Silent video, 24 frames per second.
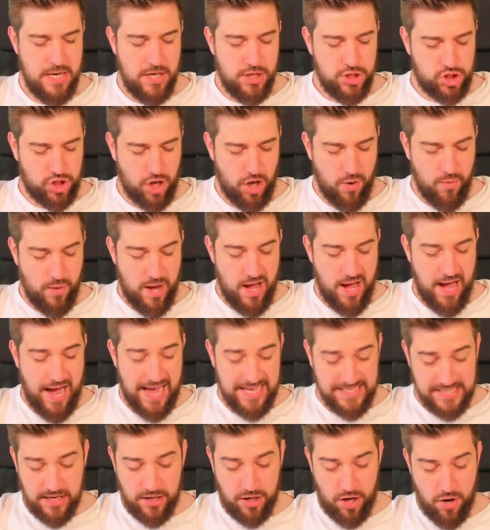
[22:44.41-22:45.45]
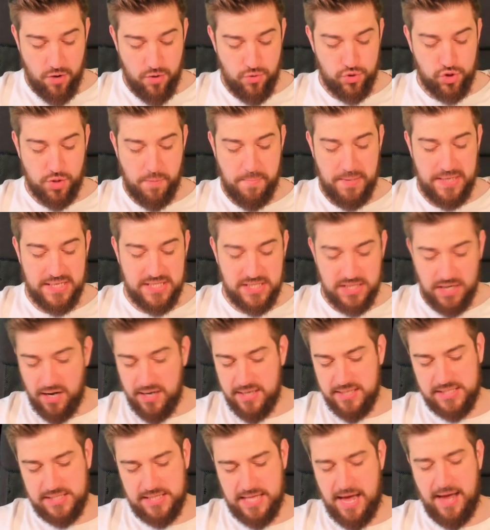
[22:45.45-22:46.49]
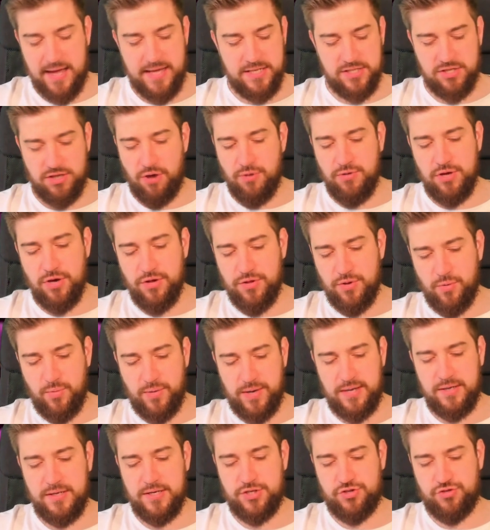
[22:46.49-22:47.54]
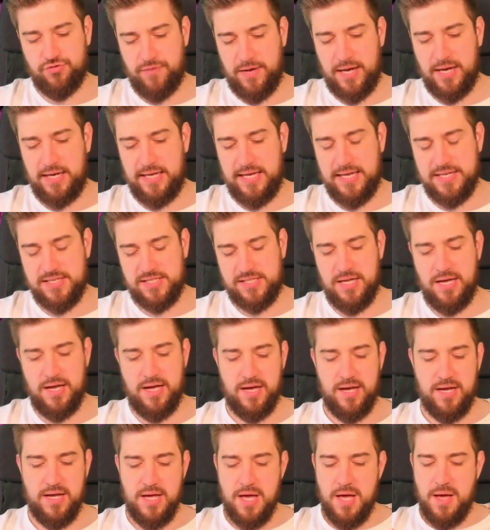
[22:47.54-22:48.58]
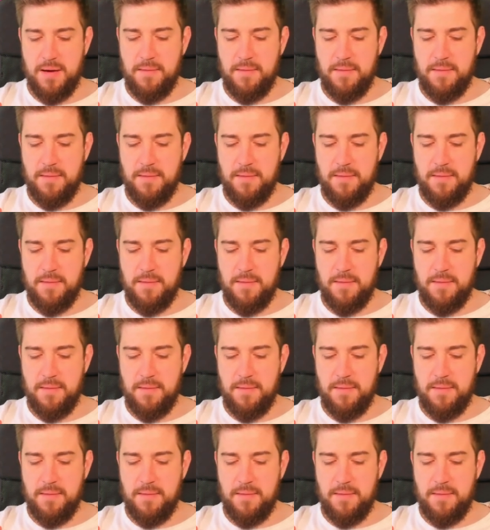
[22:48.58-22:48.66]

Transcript: So as it goes, besides that, his only other weakness really is that